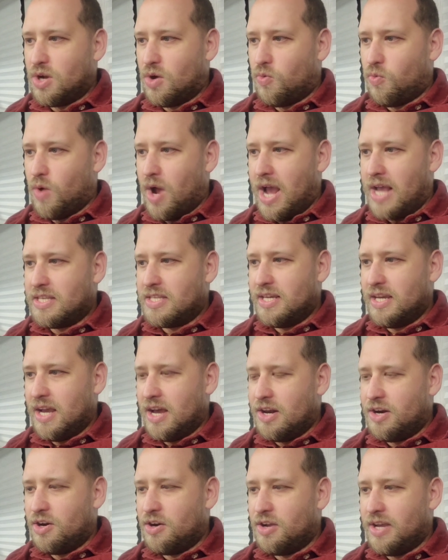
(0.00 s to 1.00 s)
arising
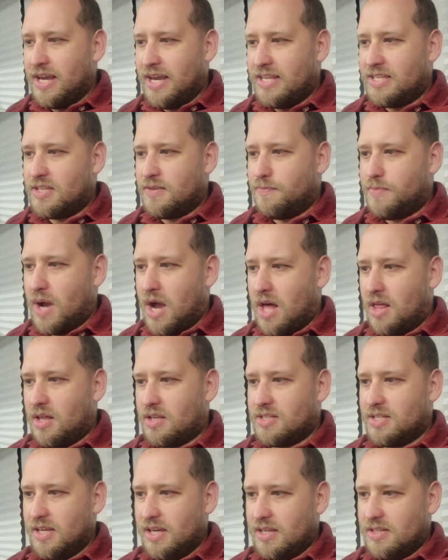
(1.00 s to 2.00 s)
under its
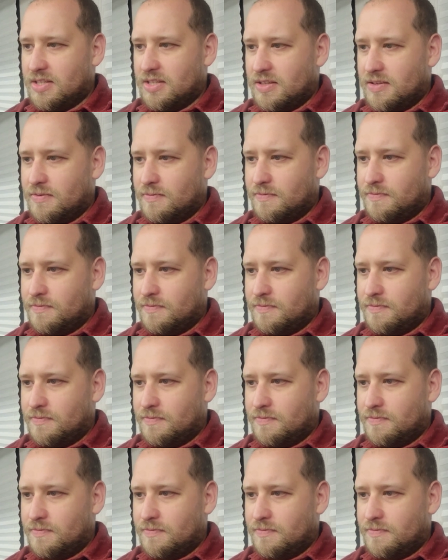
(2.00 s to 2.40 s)
policies.